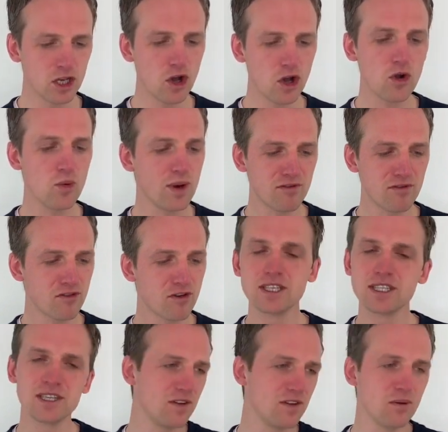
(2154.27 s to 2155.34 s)
go in
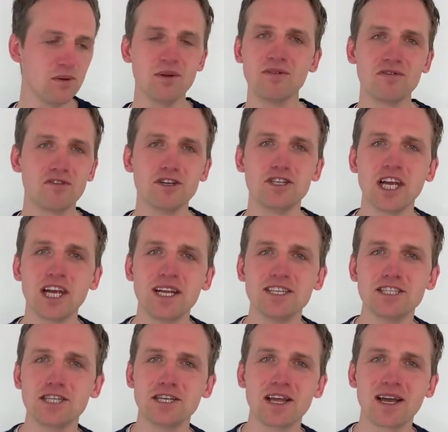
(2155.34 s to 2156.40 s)
front of you for a
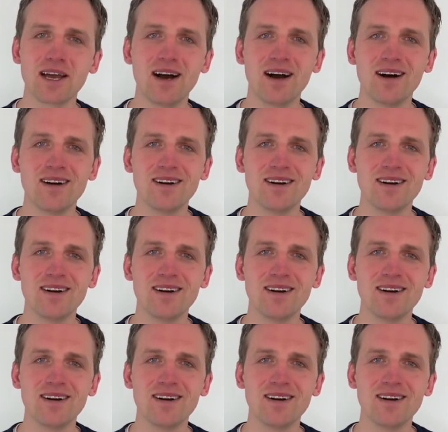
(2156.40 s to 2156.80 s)
change in the car.